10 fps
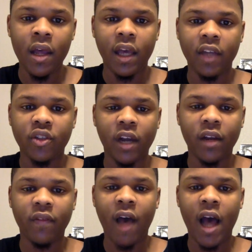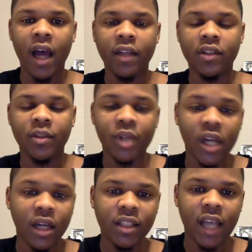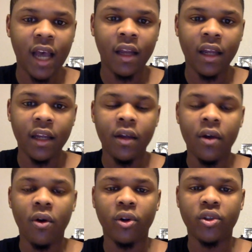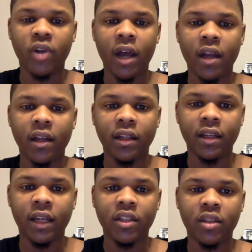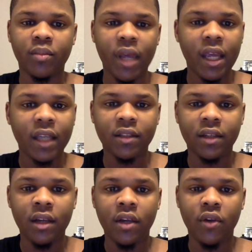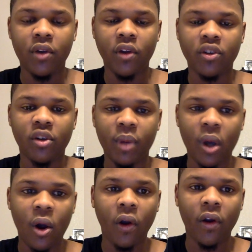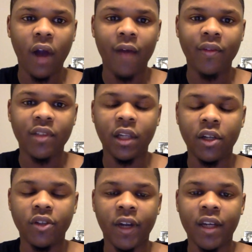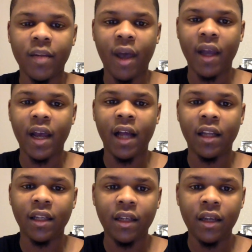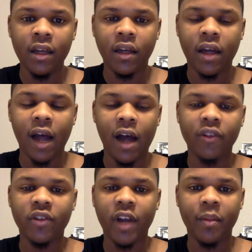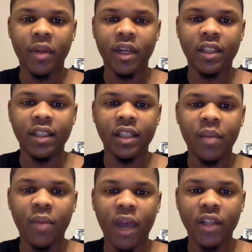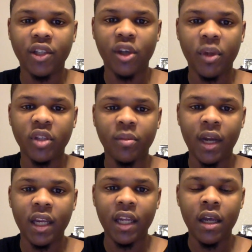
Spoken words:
and try to find some young talent or try to get some picks. You know, it's going to be hard, obviously, to trade the Mike Conley contract because he's getting paid so much money.